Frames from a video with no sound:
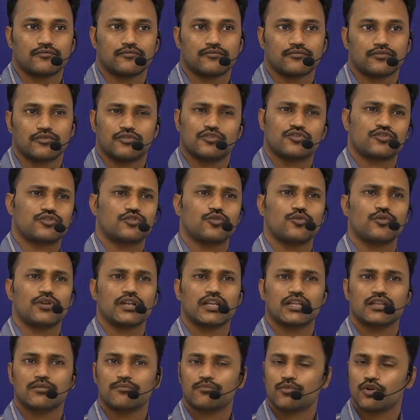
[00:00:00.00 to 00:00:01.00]
So the story
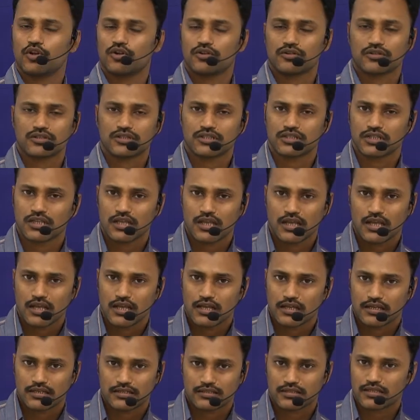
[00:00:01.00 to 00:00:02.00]
and the plot
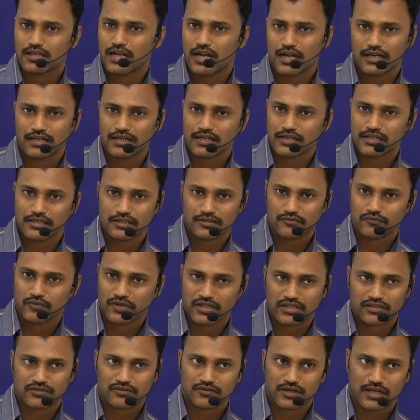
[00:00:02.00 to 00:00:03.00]
is hardly
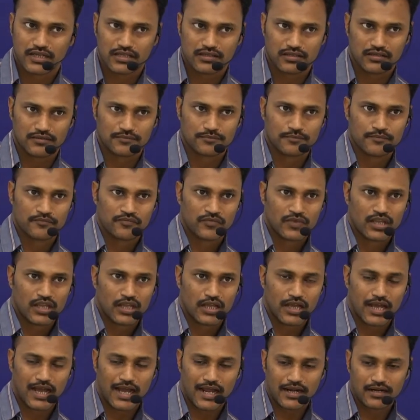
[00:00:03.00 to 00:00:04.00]
very striking,
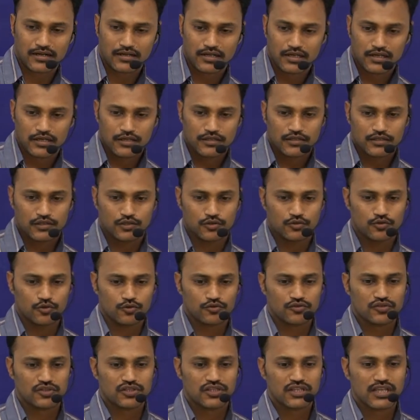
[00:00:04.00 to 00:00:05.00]
and you
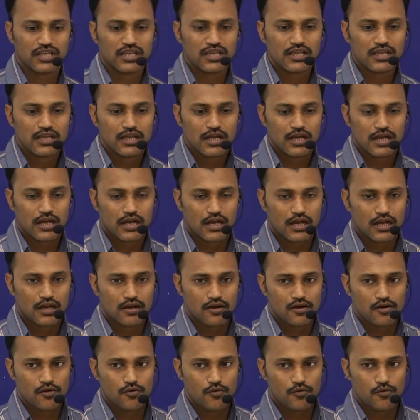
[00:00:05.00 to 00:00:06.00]
don't see
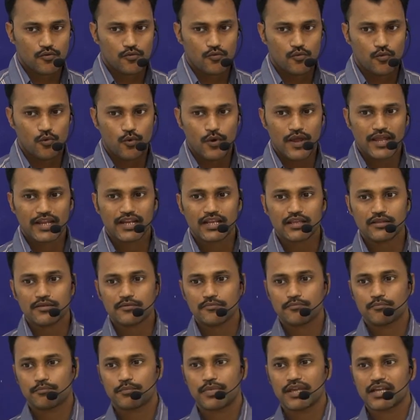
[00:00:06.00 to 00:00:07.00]
a very
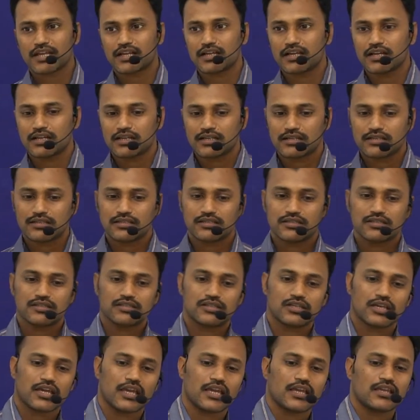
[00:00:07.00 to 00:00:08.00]
big
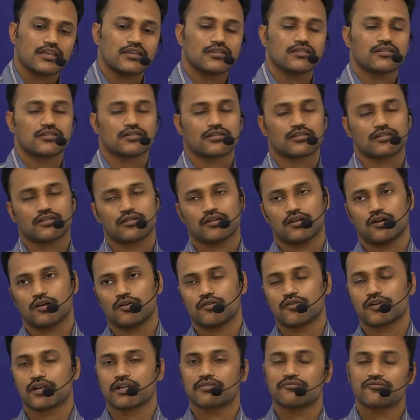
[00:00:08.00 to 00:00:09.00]
change or
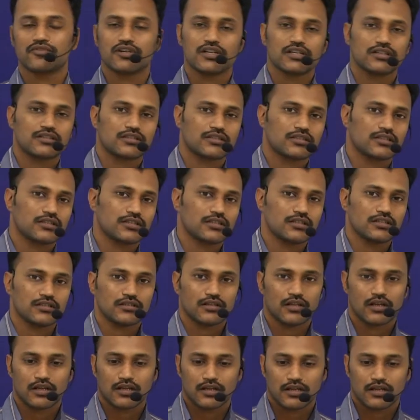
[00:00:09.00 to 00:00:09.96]
reversal